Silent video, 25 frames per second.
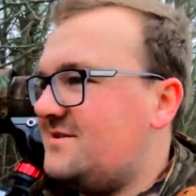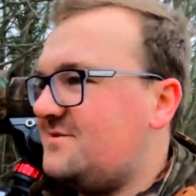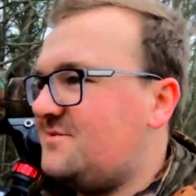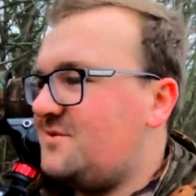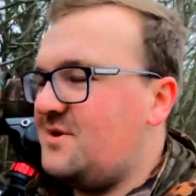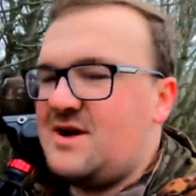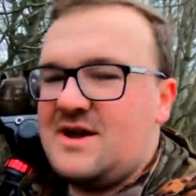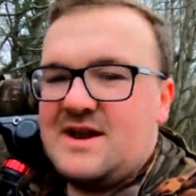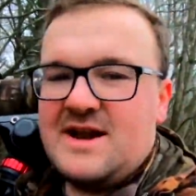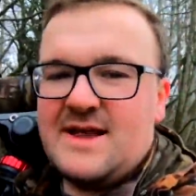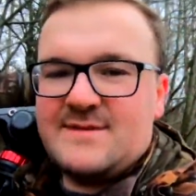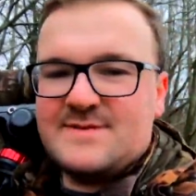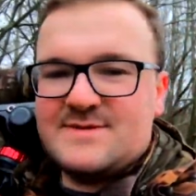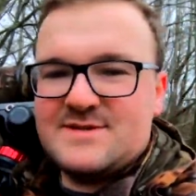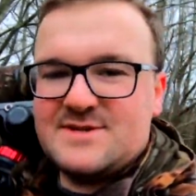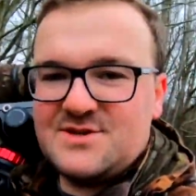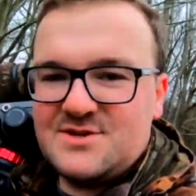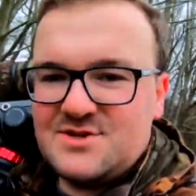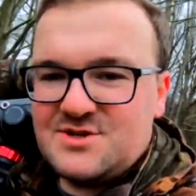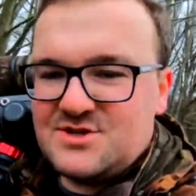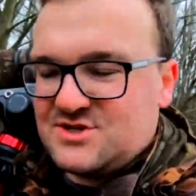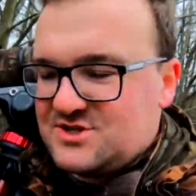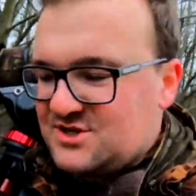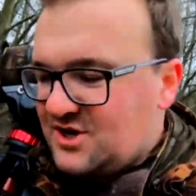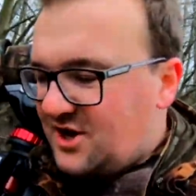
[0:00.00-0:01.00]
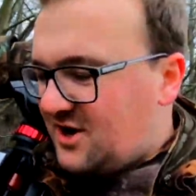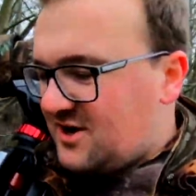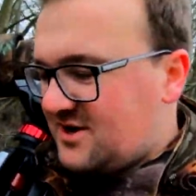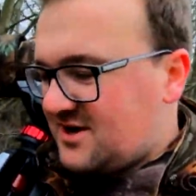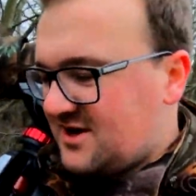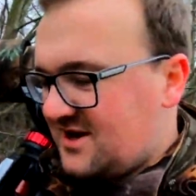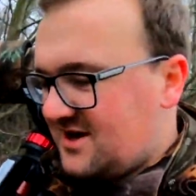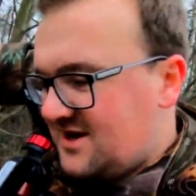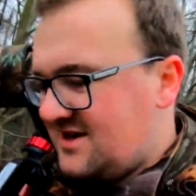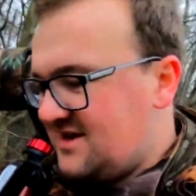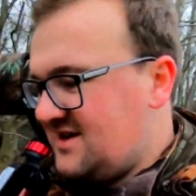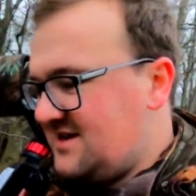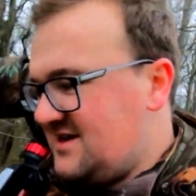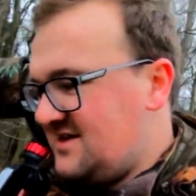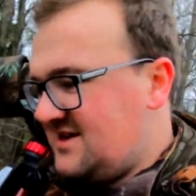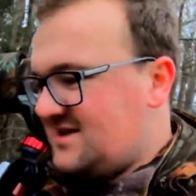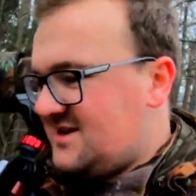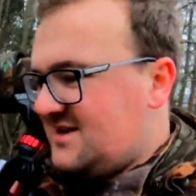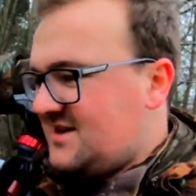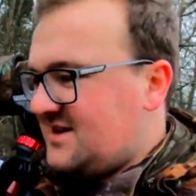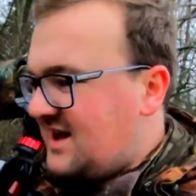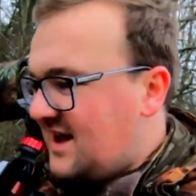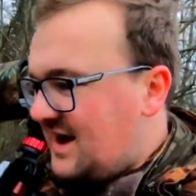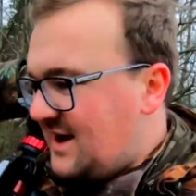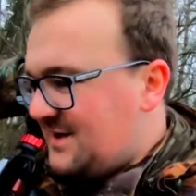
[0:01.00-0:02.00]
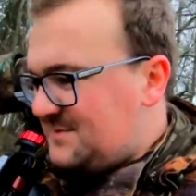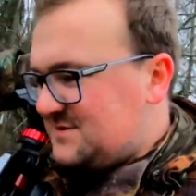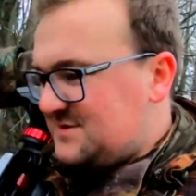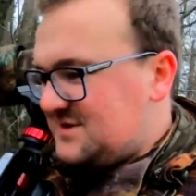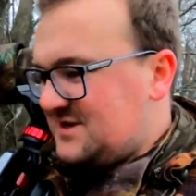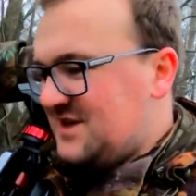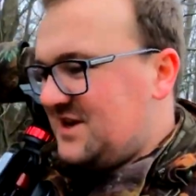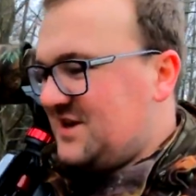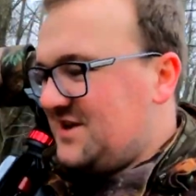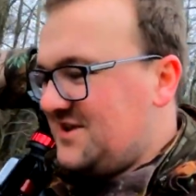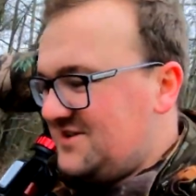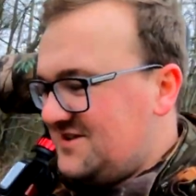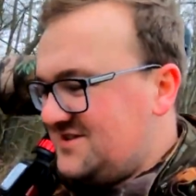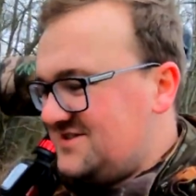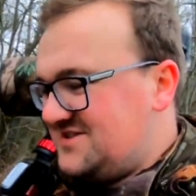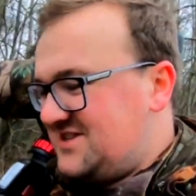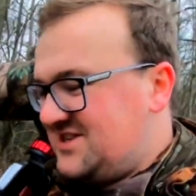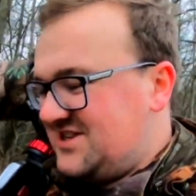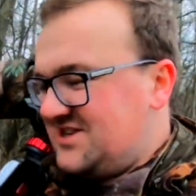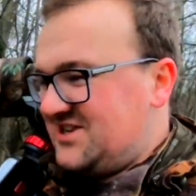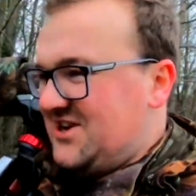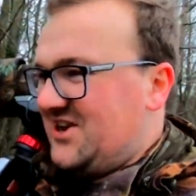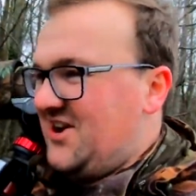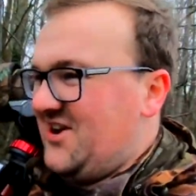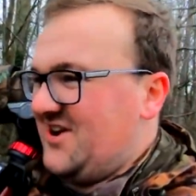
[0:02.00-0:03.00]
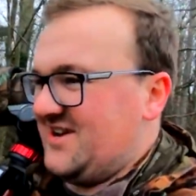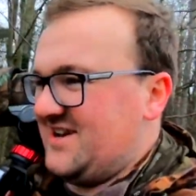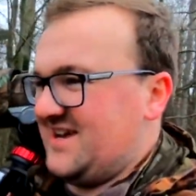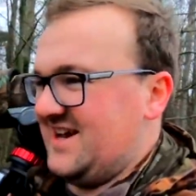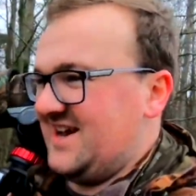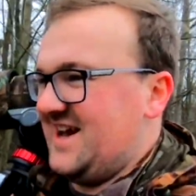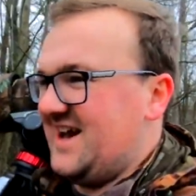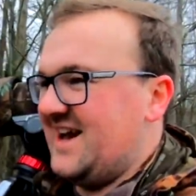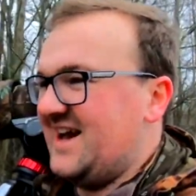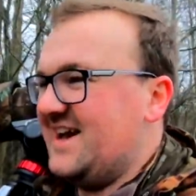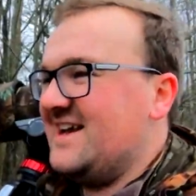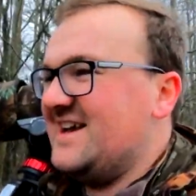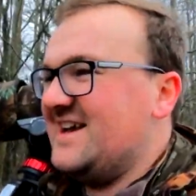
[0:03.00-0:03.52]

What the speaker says: What an absolute shocker. Absolute shocker.